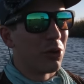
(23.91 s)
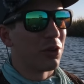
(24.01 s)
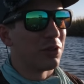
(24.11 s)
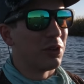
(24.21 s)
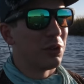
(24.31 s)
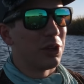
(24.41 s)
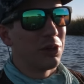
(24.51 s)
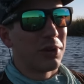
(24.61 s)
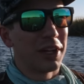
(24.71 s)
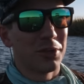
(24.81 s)
Or if you're new here,
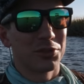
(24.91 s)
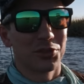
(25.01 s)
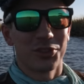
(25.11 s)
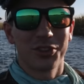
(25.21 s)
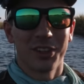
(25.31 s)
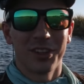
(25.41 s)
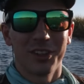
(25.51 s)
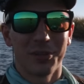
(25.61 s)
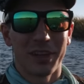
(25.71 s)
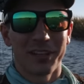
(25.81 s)
my name is Christian, and
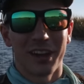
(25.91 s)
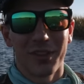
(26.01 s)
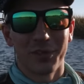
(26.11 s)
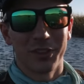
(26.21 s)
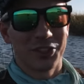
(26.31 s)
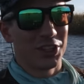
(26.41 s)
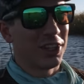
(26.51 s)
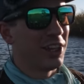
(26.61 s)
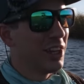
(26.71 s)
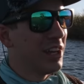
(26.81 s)
this is Make Time For Fishing.